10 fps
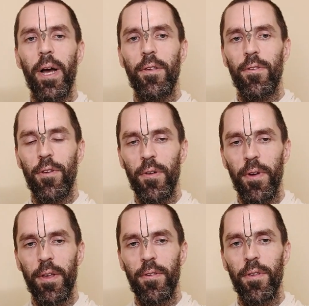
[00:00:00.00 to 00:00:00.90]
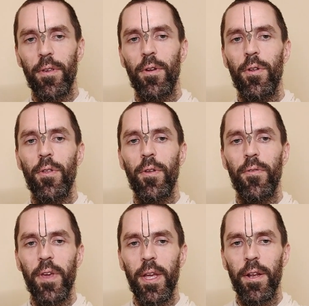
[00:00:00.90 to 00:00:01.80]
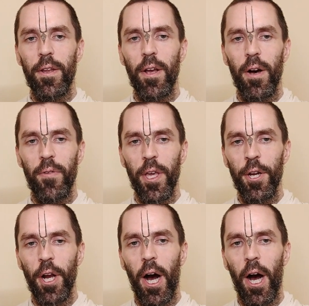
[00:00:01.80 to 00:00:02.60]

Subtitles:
service to the feet of Isha.